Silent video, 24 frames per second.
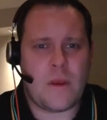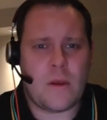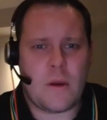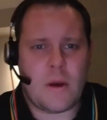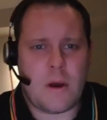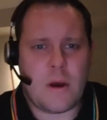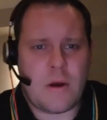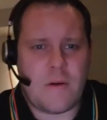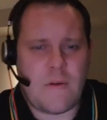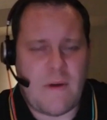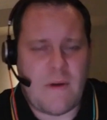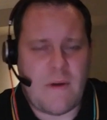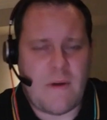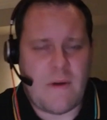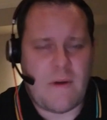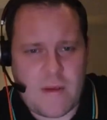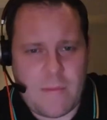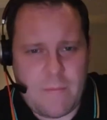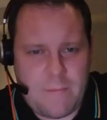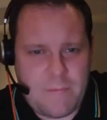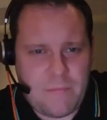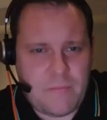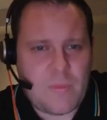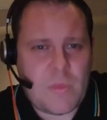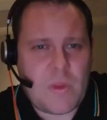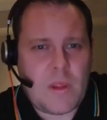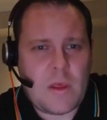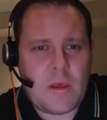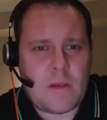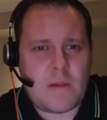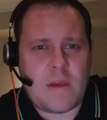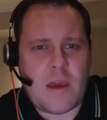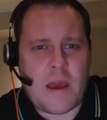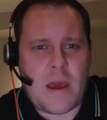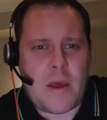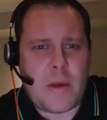of Everton.
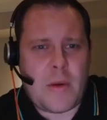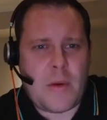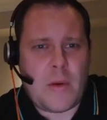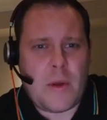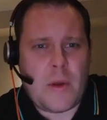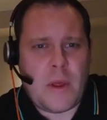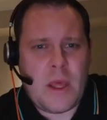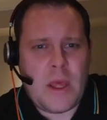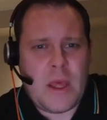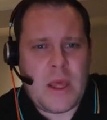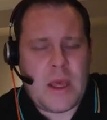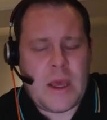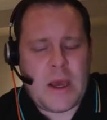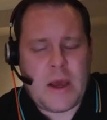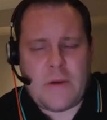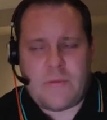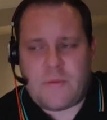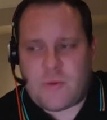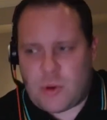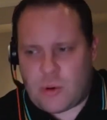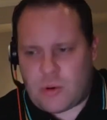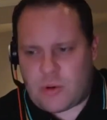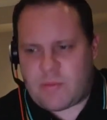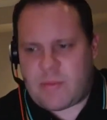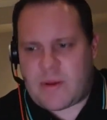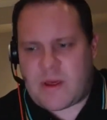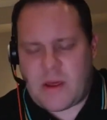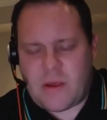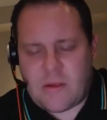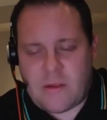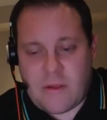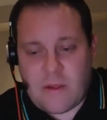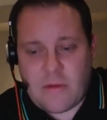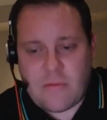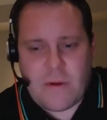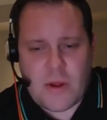So, of course,
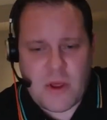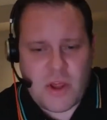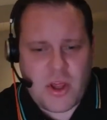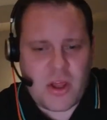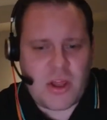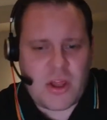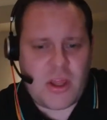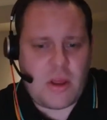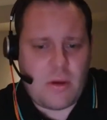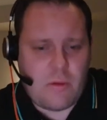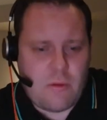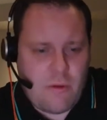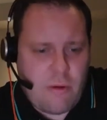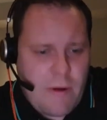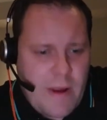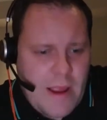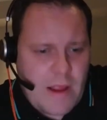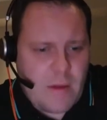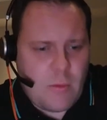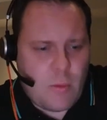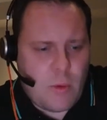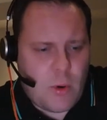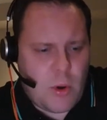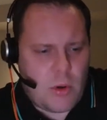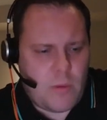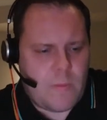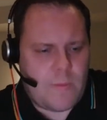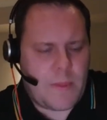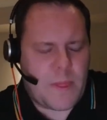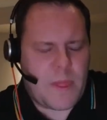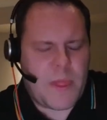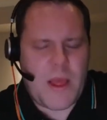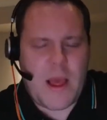because of the Russia-Ukraine war.